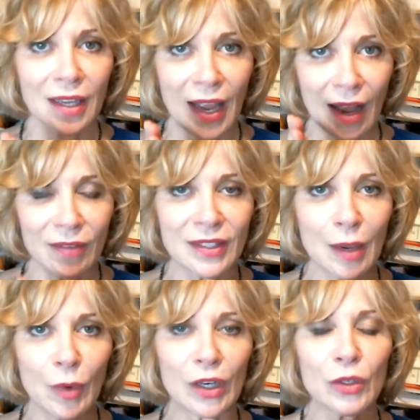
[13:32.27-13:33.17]
Have
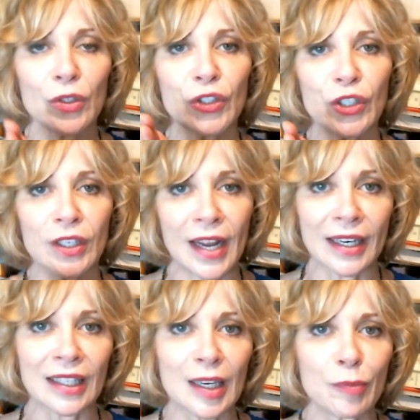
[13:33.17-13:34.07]
someone who's
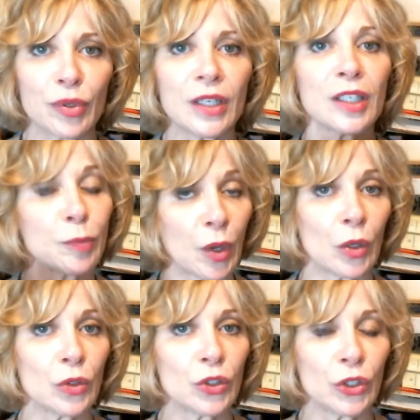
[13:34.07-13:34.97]
genetically
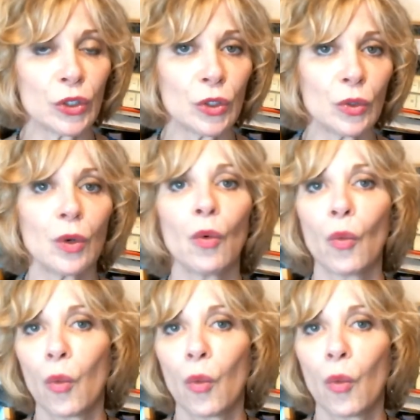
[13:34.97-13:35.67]
predisposed to